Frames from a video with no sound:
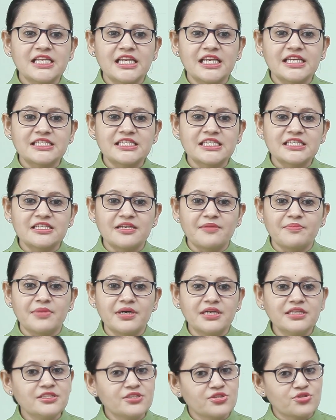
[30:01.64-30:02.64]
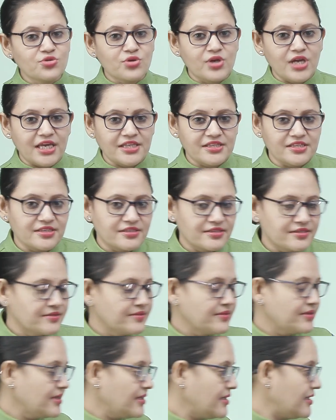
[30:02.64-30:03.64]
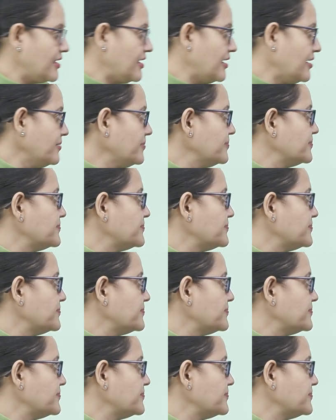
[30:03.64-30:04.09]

selected numbers together. Clear?